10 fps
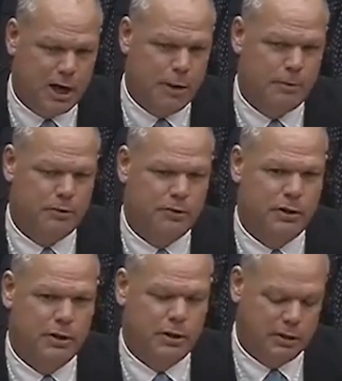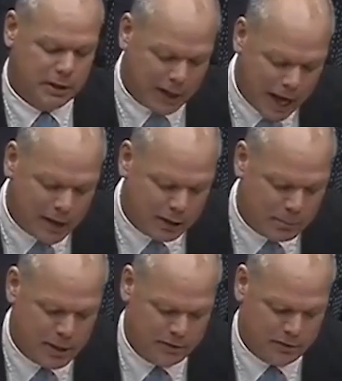fibers that got
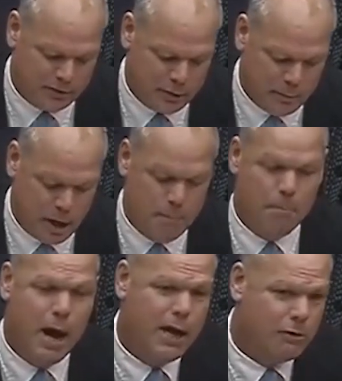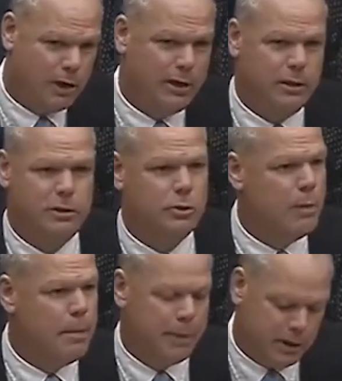into my system and migrated to
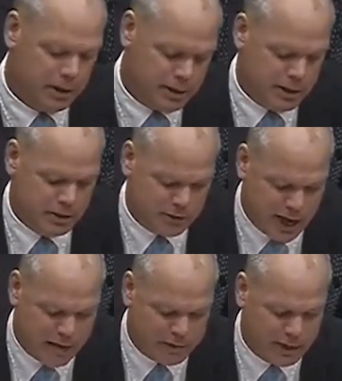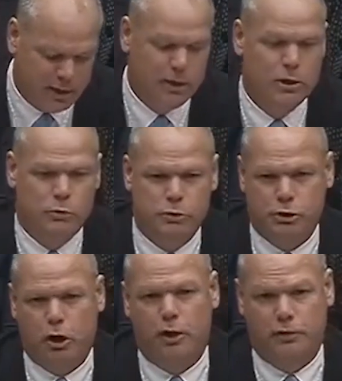my peritoneal cavity,
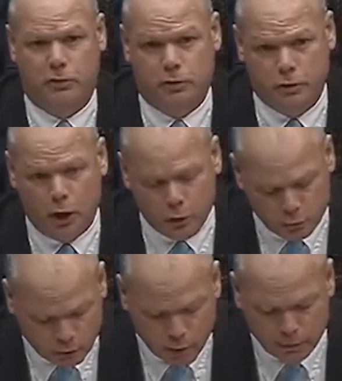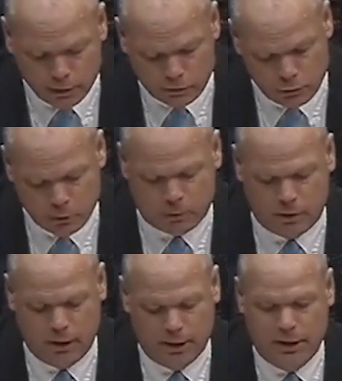which caused a slow-growing
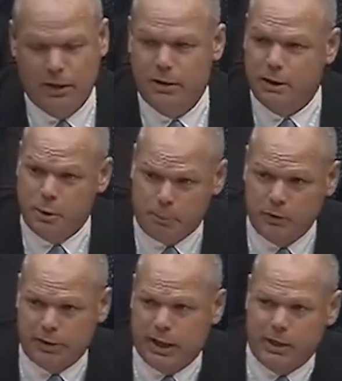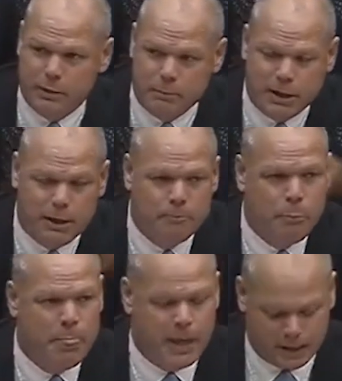tumor that debilitated me
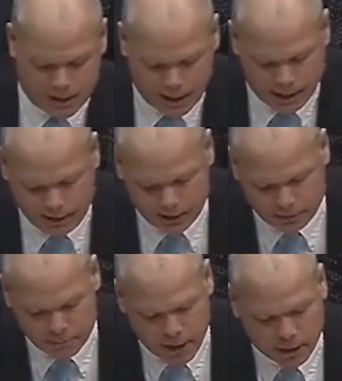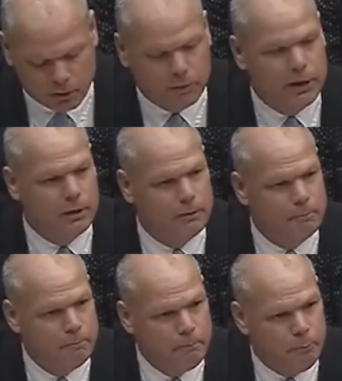at the height of my career.
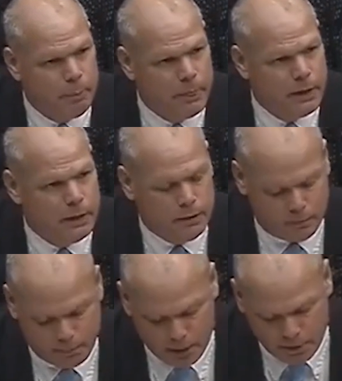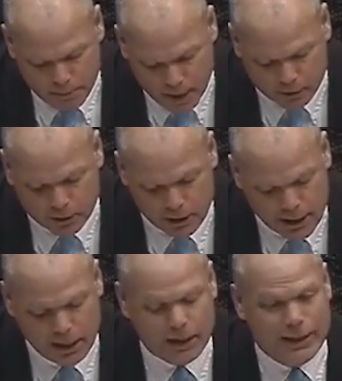Baby powder
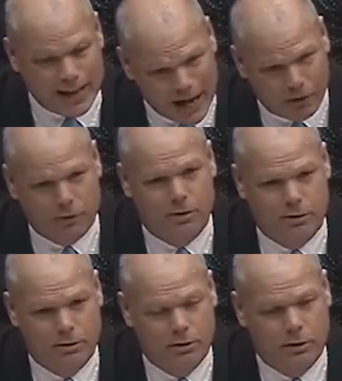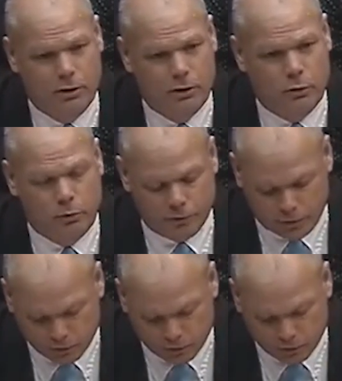containing talc was